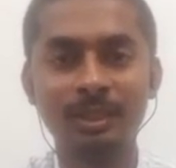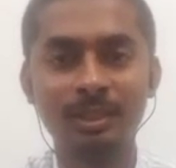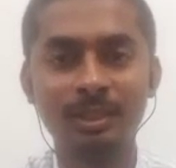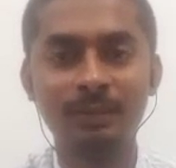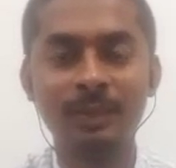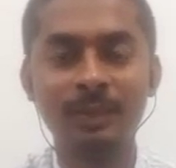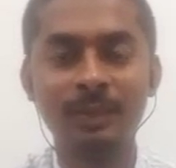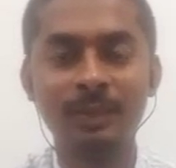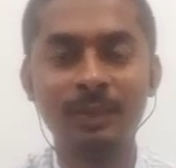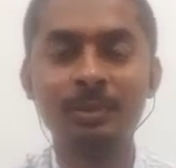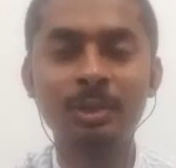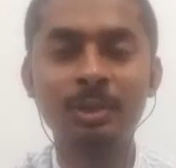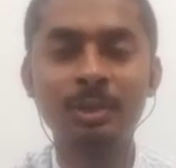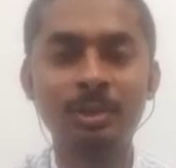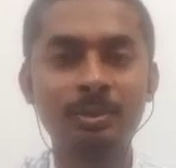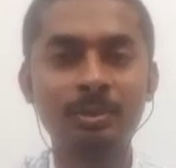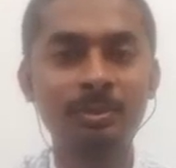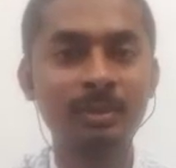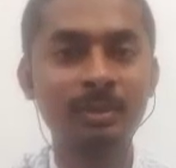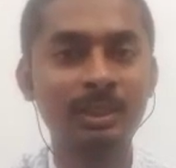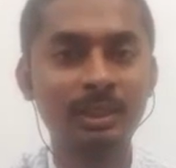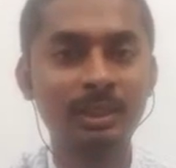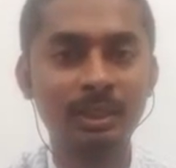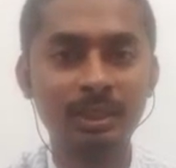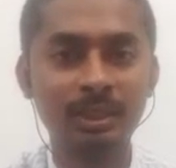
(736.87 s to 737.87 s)
Apart okay. from
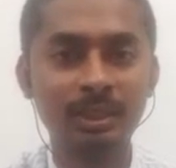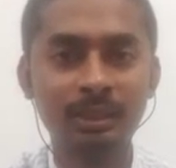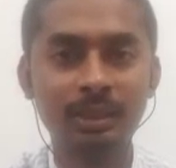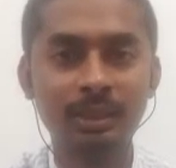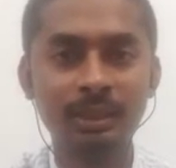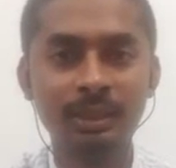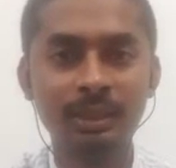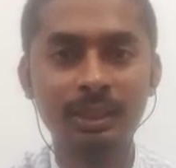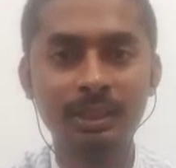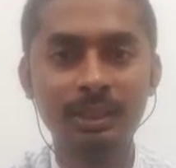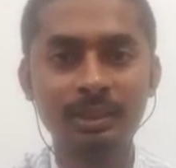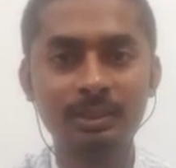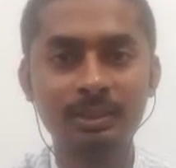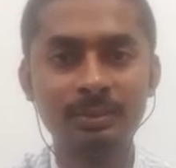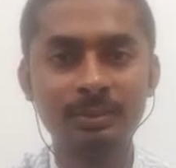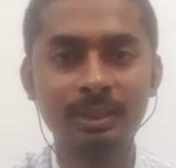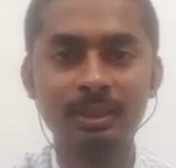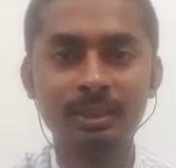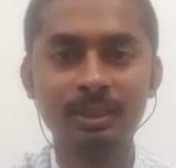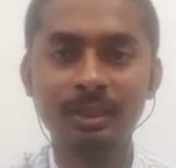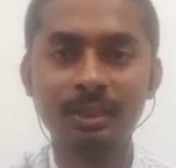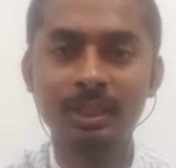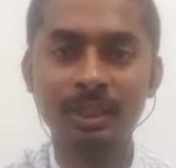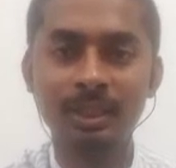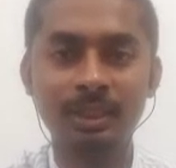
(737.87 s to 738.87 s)
other that
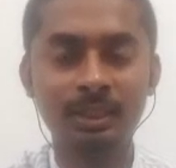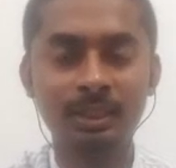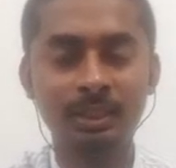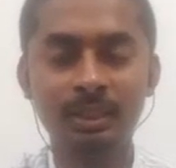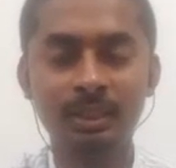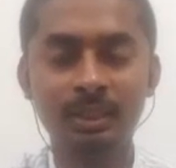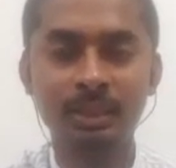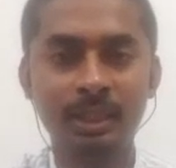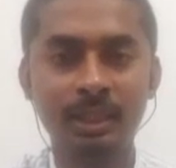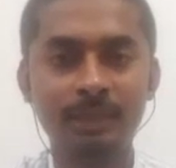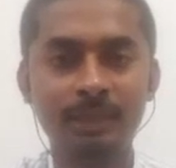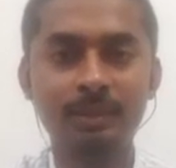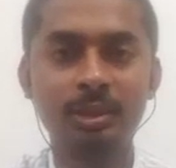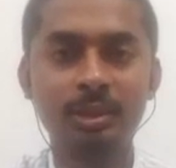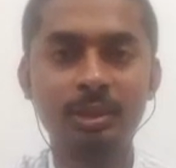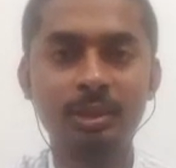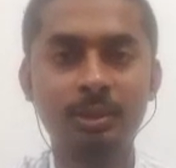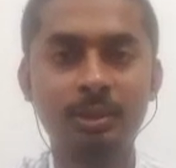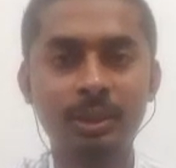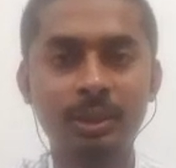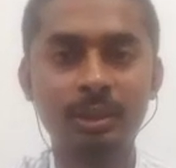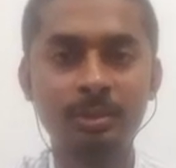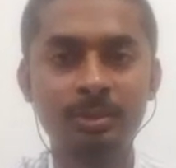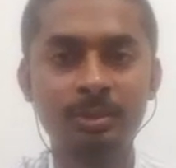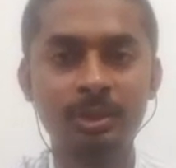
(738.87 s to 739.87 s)
subject, I have
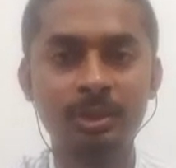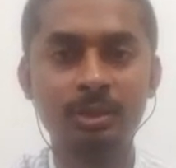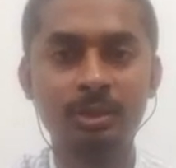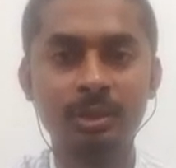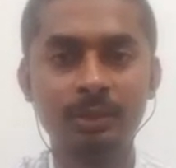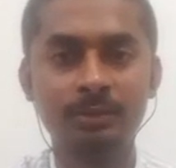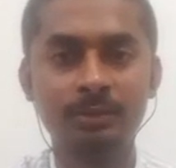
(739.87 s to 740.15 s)
covered almost.